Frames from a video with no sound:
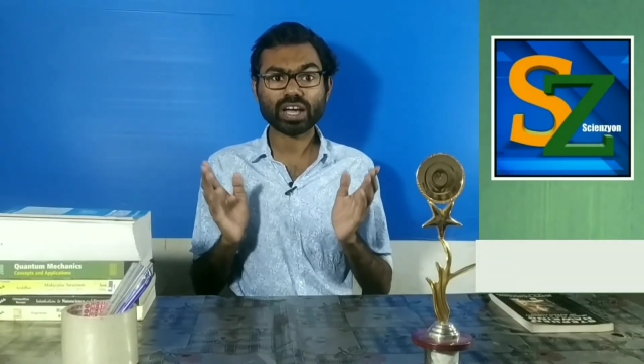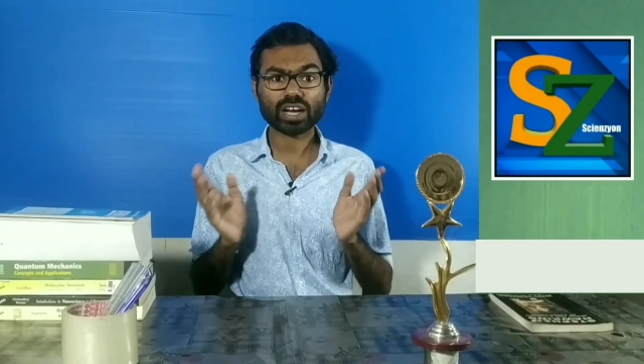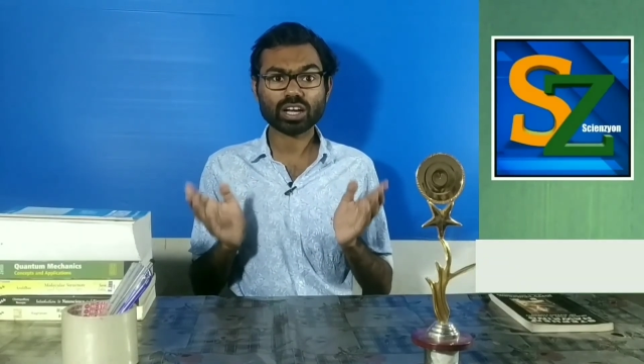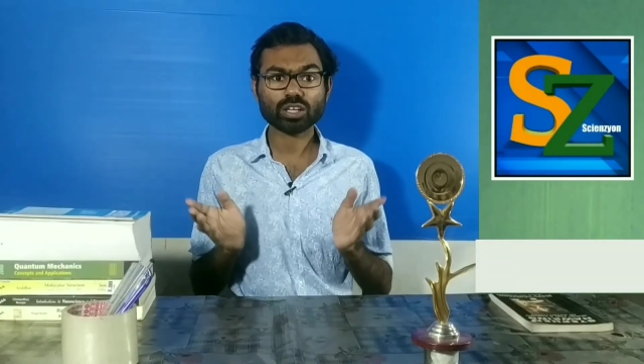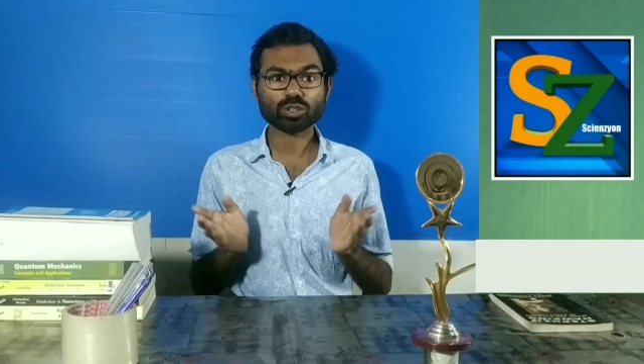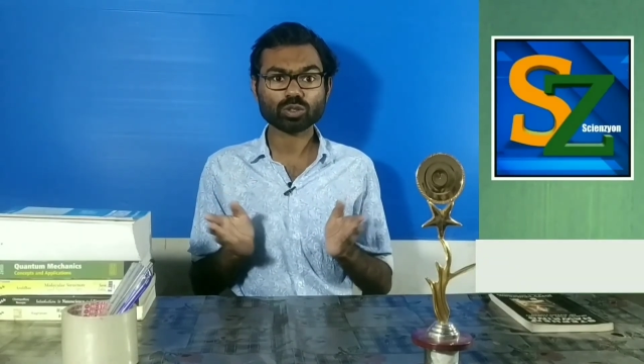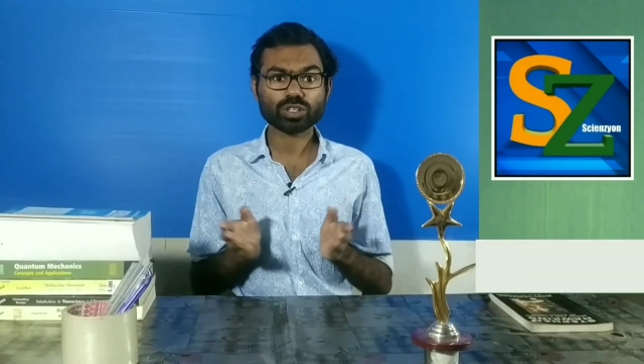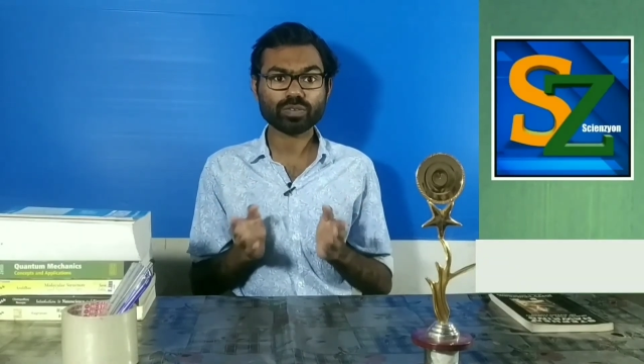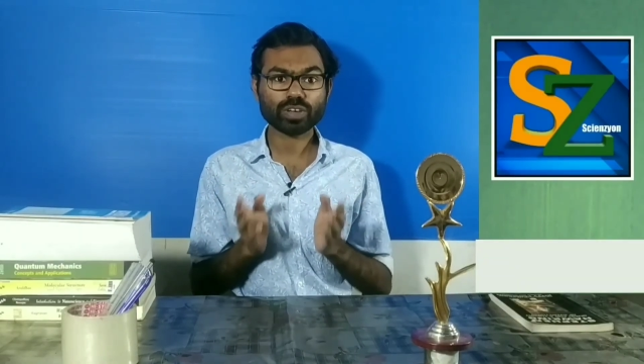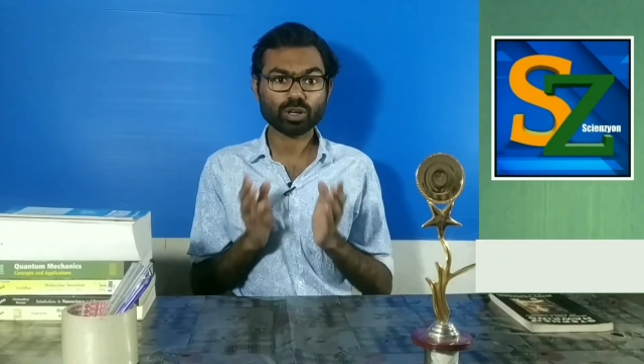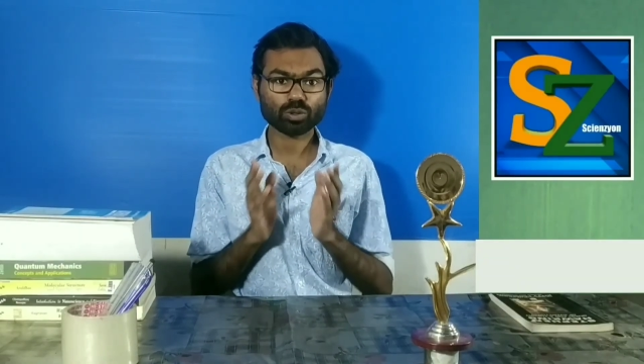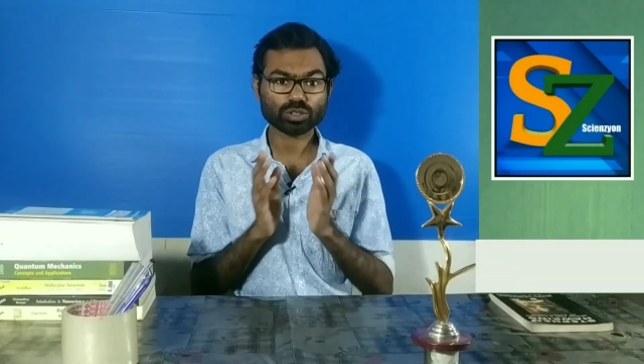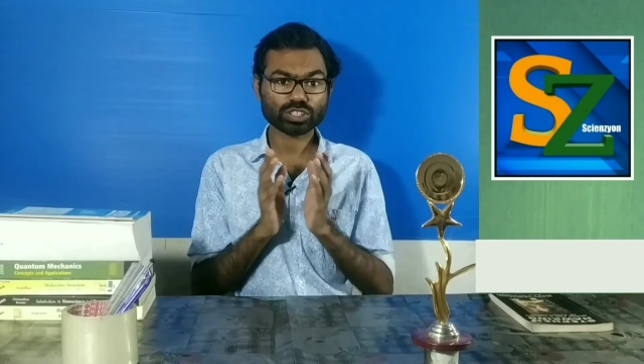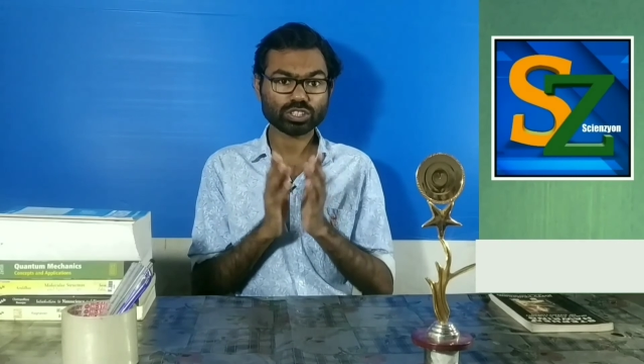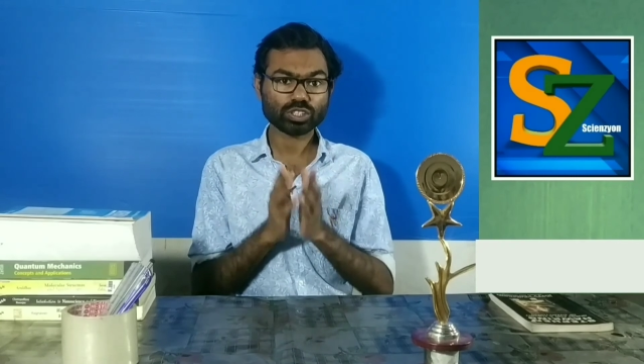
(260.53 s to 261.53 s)
parallel to the
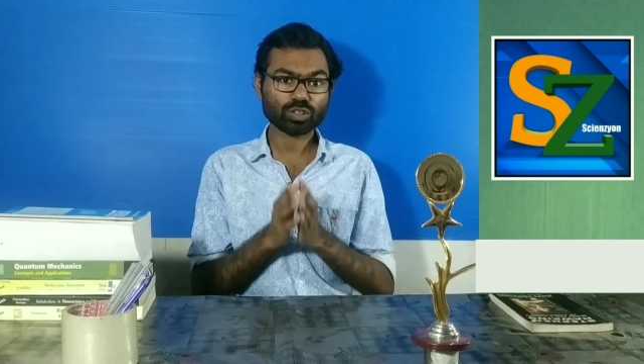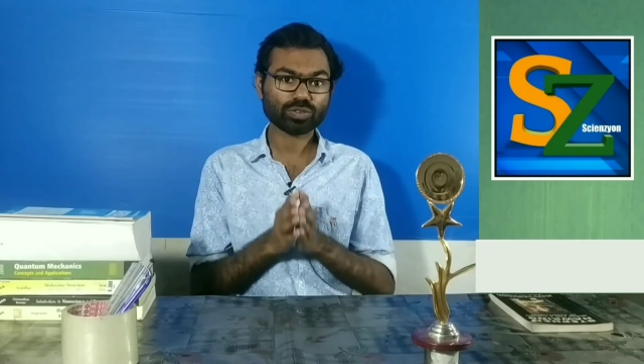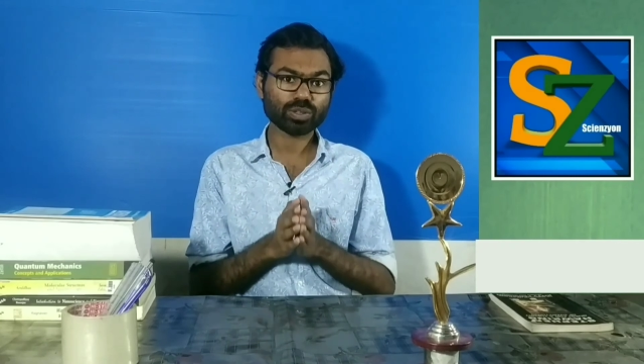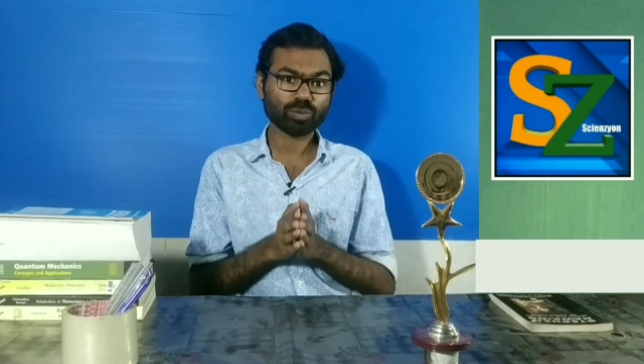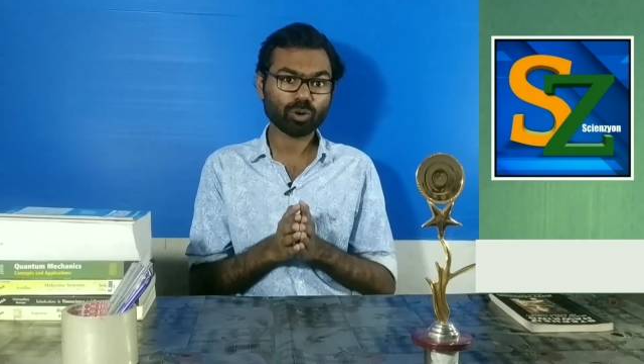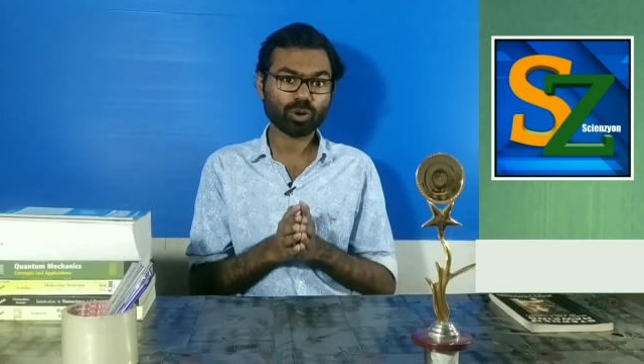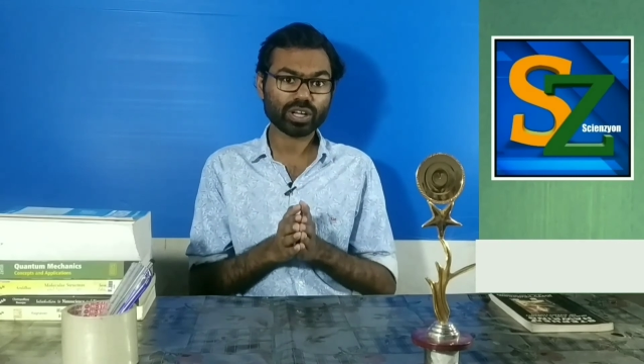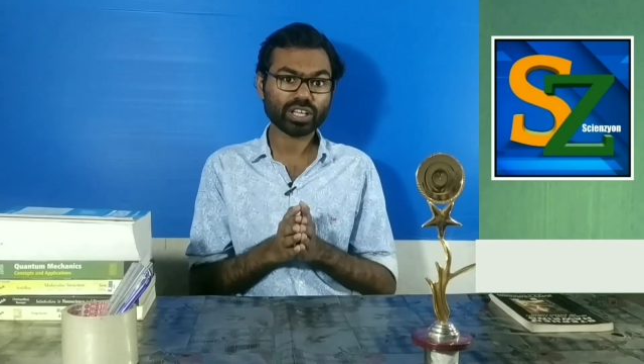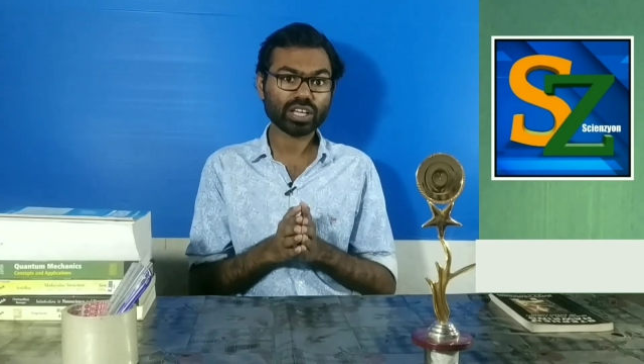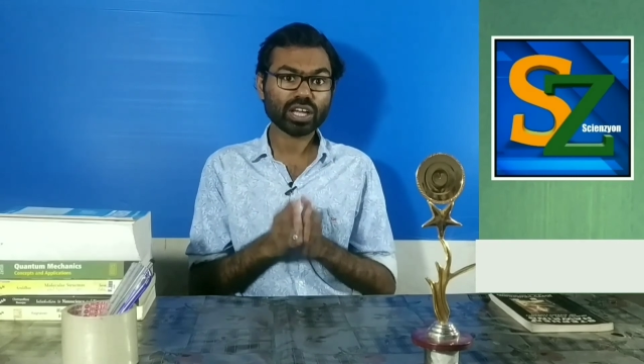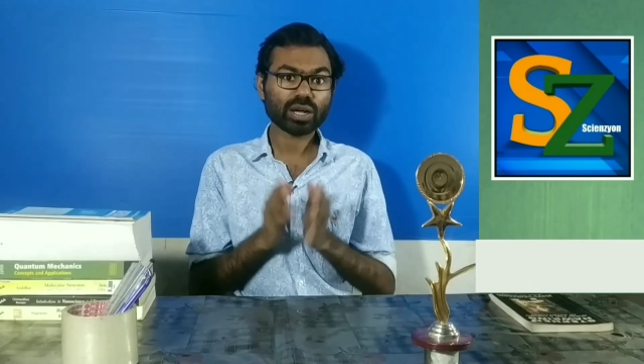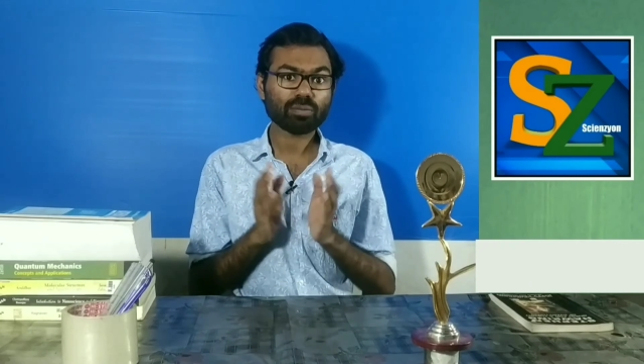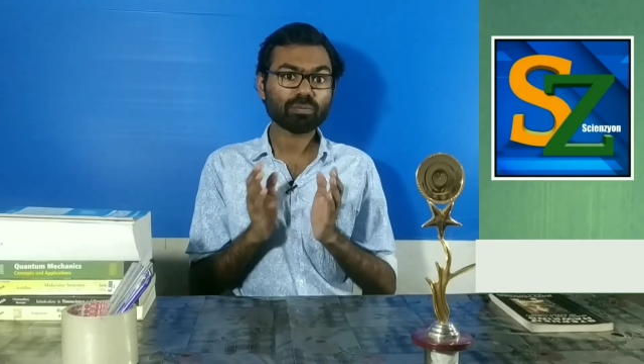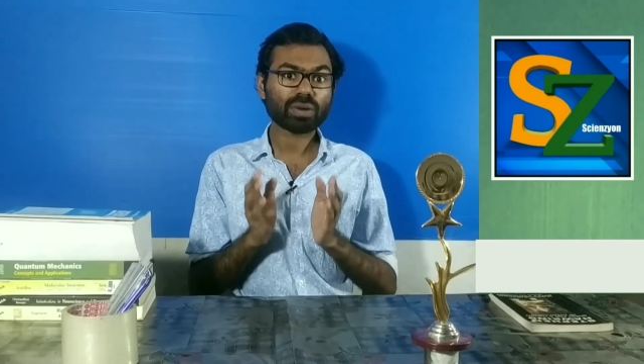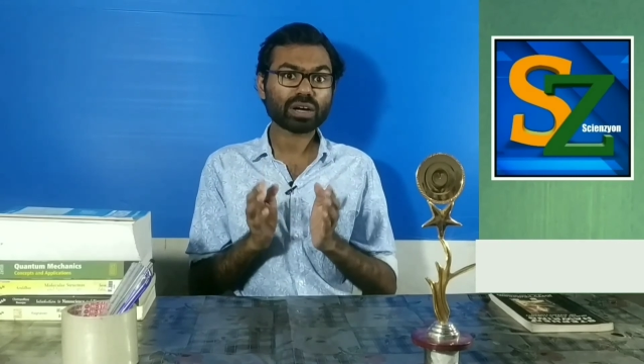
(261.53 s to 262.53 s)
velocity of the body